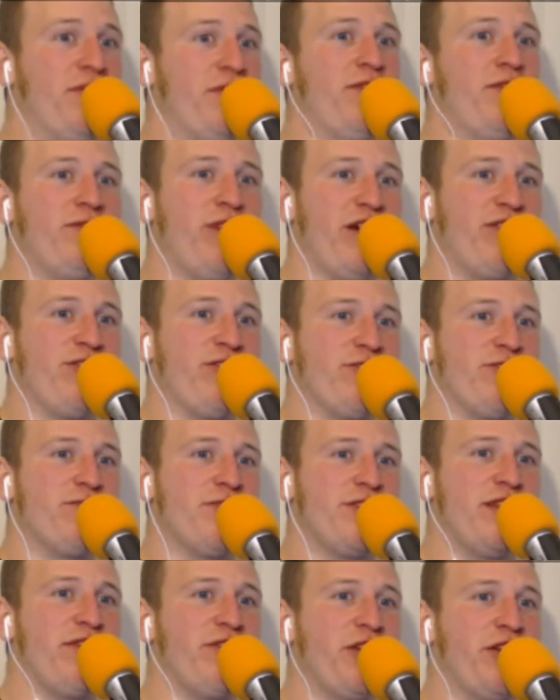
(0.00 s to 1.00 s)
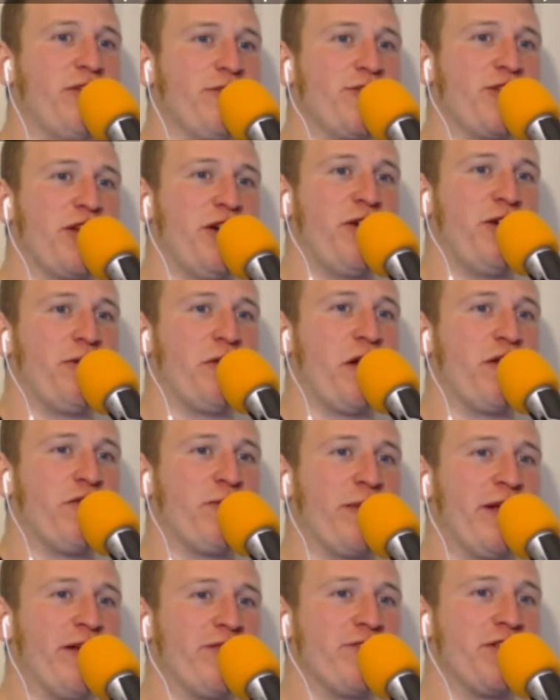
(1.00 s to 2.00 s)
five or seven years ago or however
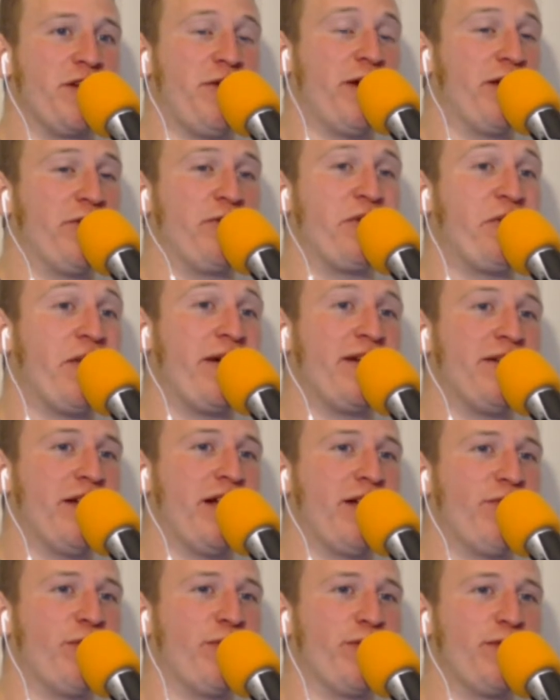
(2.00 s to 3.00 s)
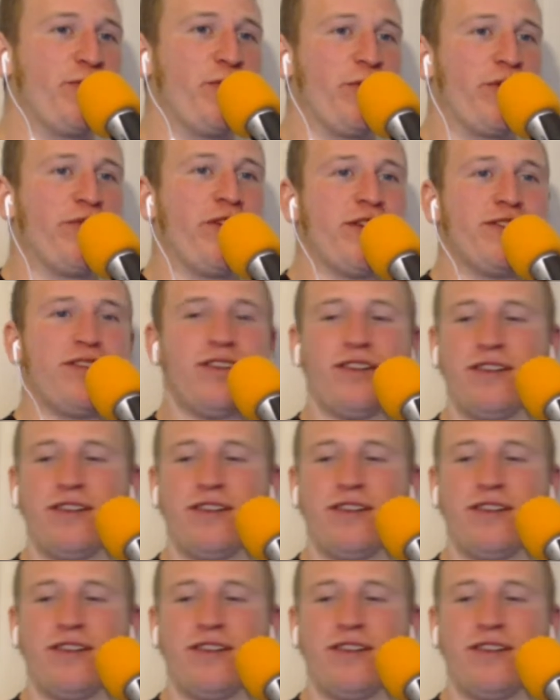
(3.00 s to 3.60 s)
many years ago. I don't know. I, I never went to Porkfest.